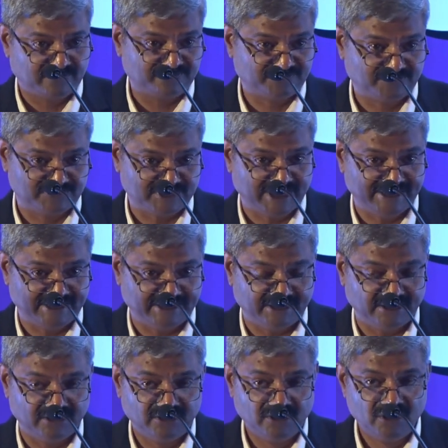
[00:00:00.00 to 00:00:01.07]
society.
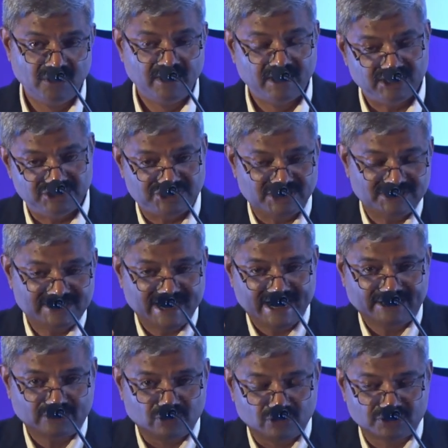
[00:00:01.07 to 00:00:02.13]
JJ
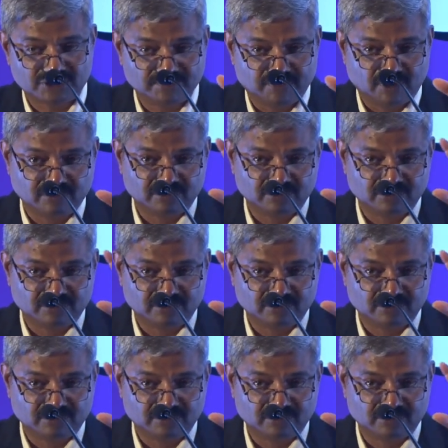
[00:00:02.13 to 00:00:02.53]
Act talks about